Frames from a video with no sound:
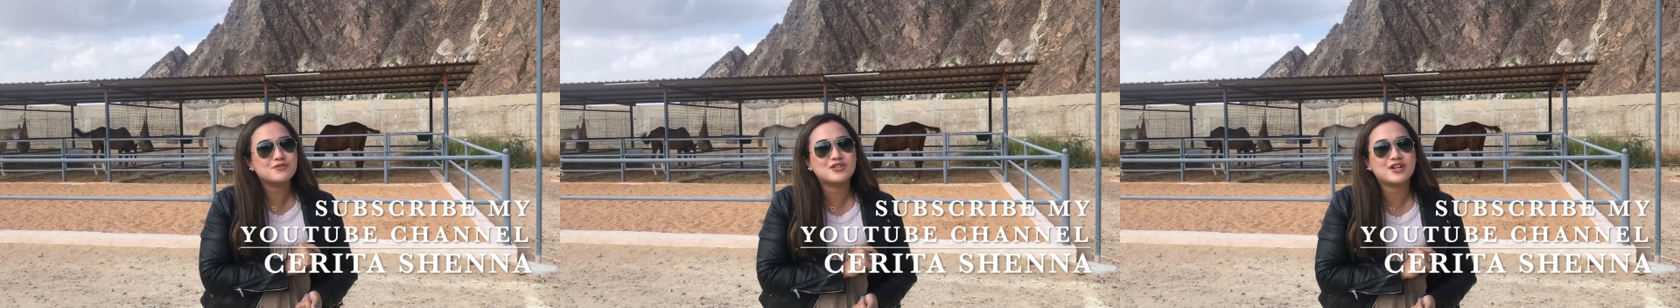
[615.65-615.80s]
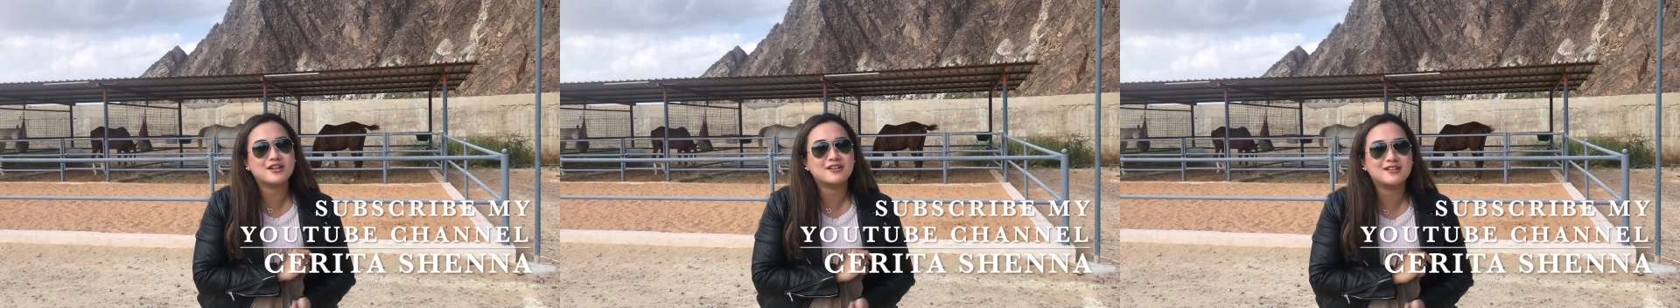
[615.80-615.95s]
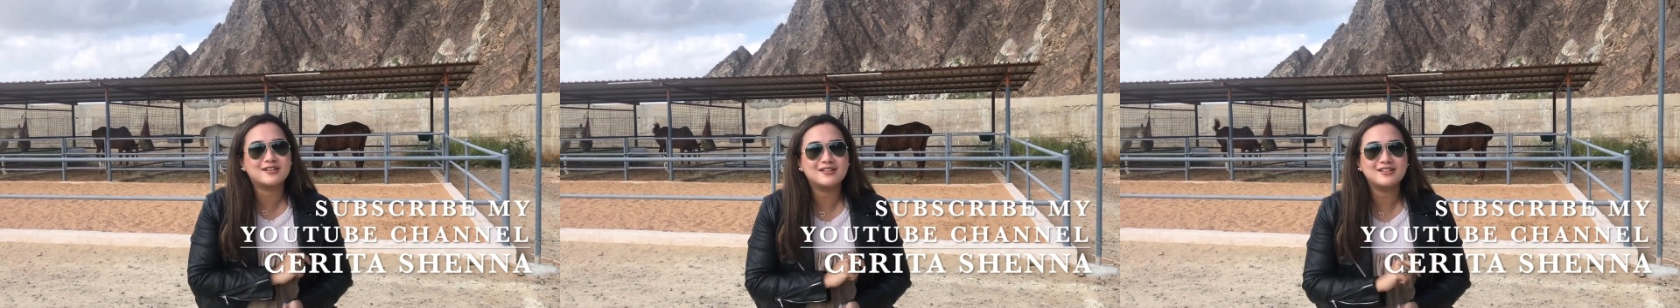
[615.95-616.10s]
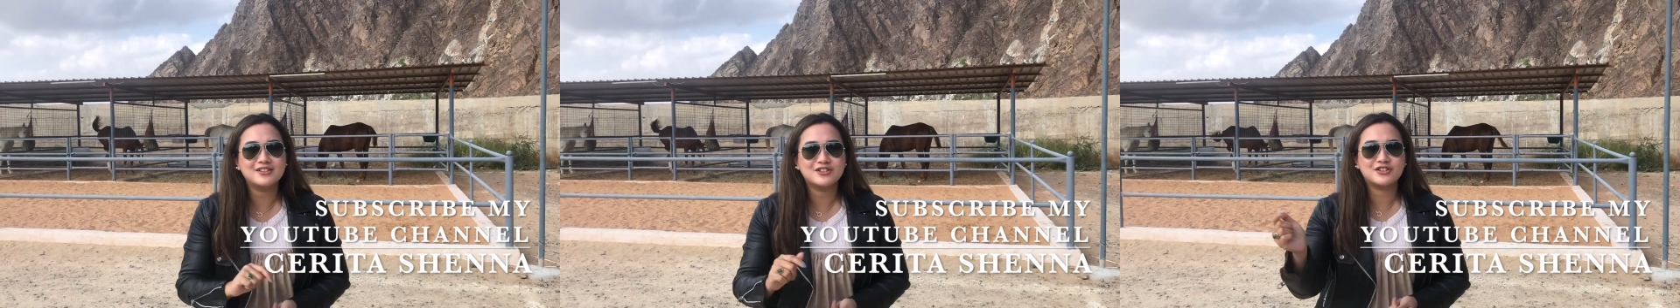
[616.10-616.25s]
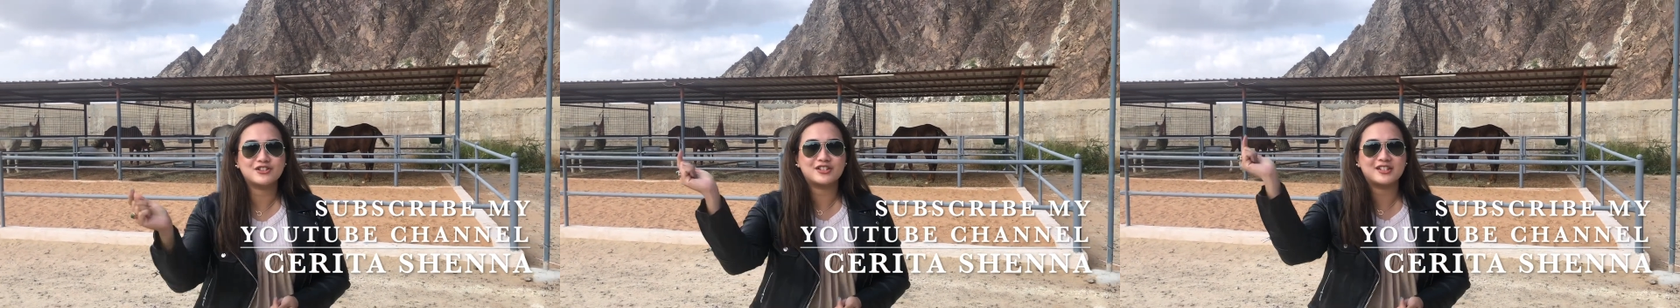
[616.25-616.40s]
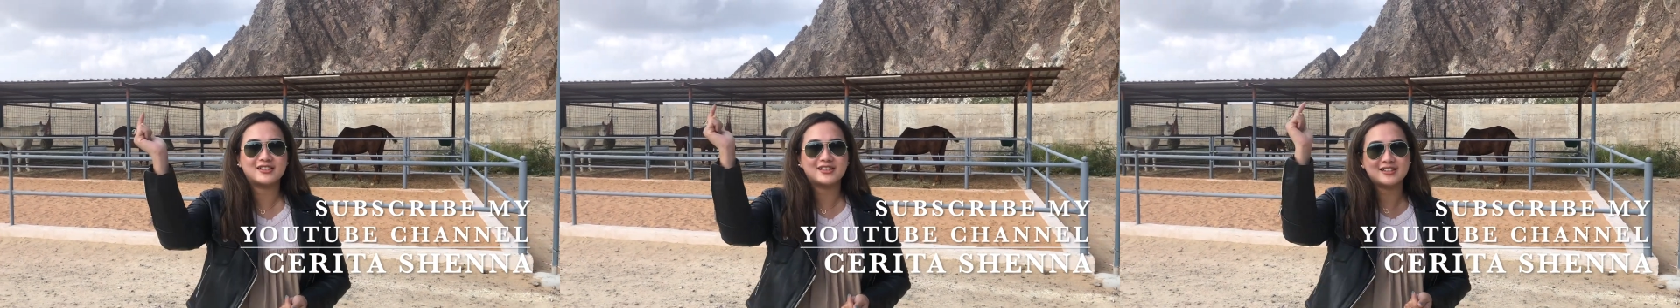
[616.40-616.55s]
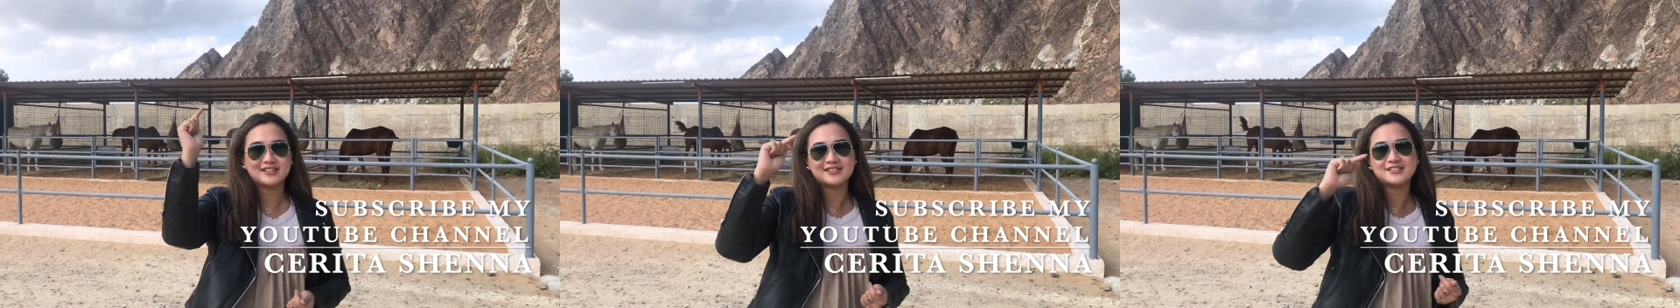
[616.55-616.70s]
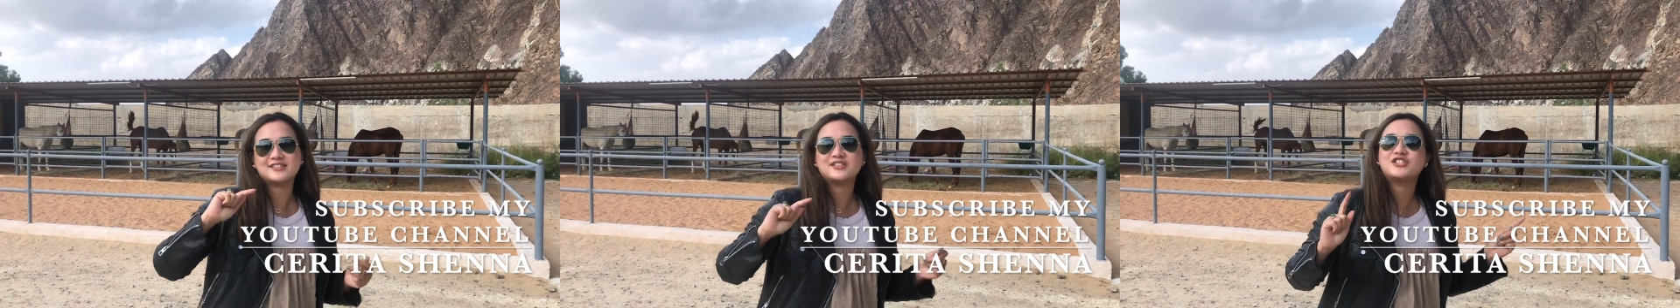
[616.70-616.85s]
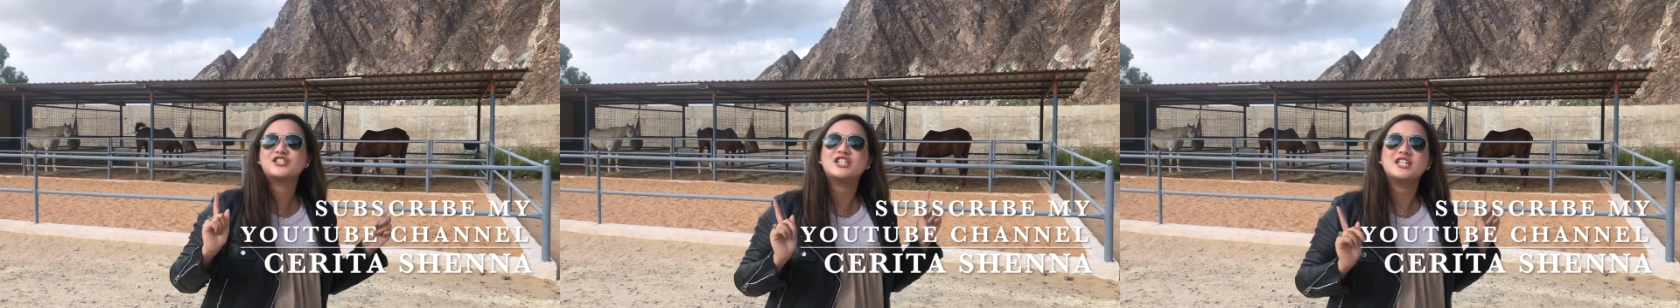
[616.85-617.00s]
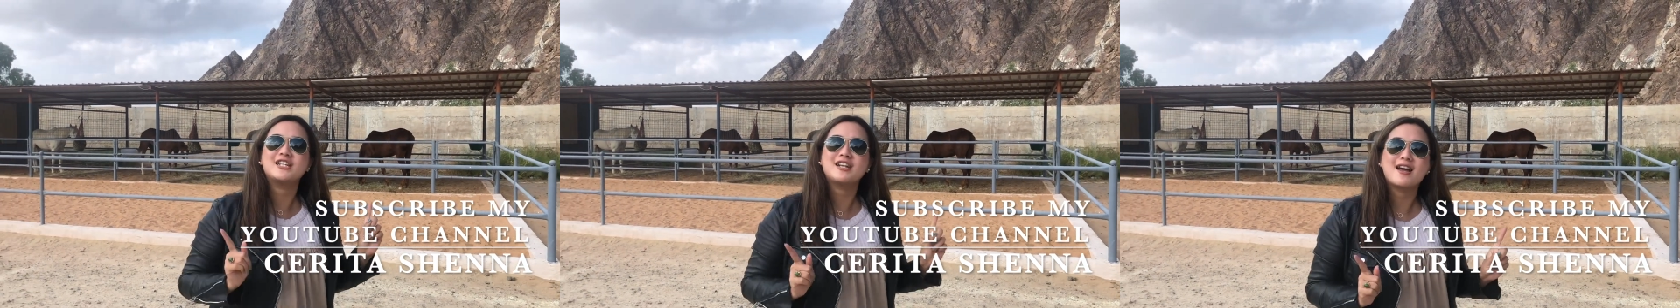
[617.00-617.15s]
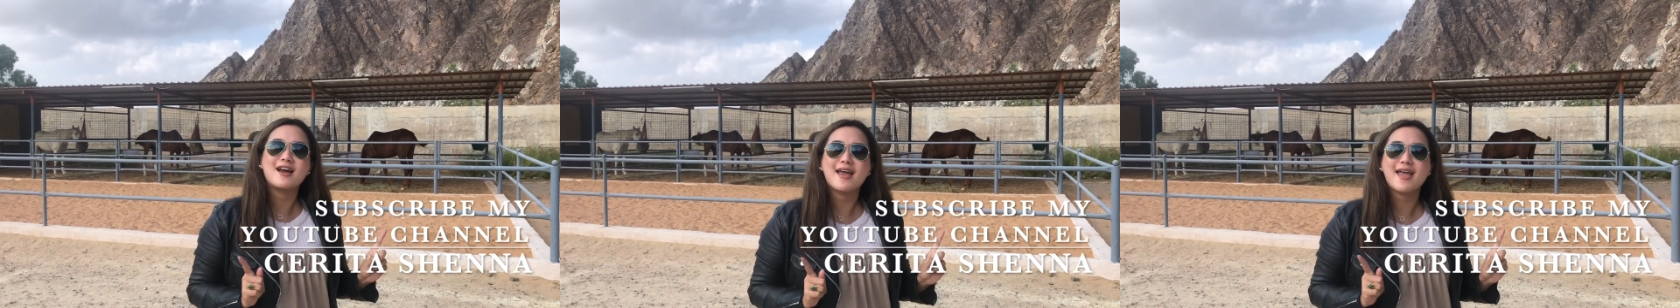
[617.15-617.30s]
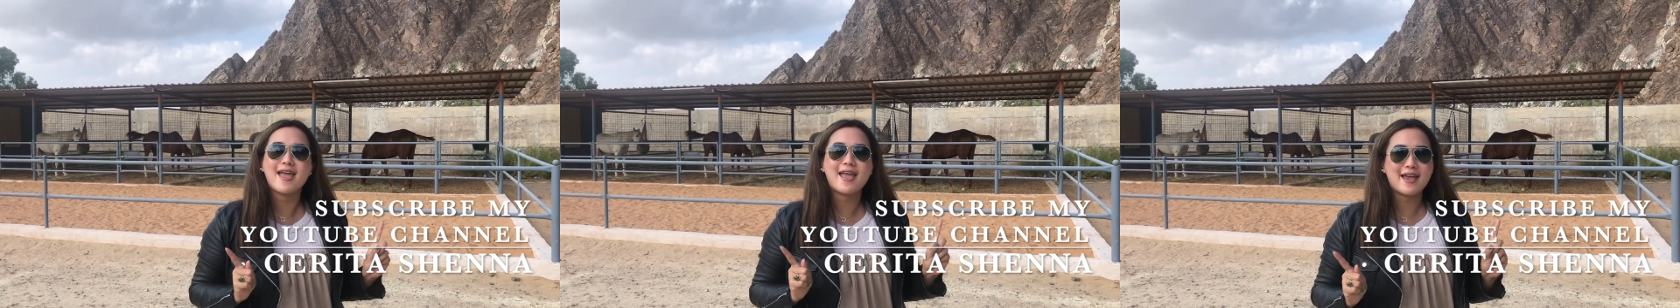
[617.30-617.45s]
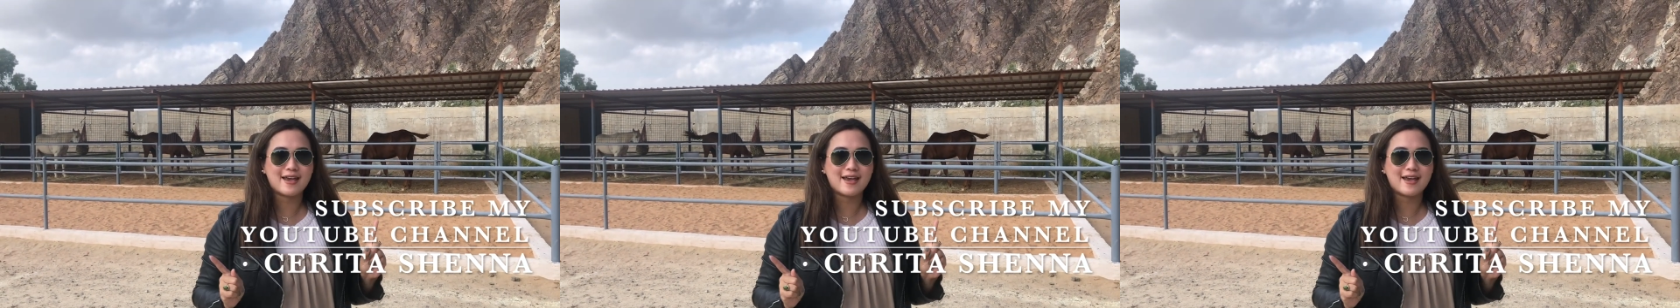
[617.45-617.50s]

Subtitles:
channel, Cerita Sheena,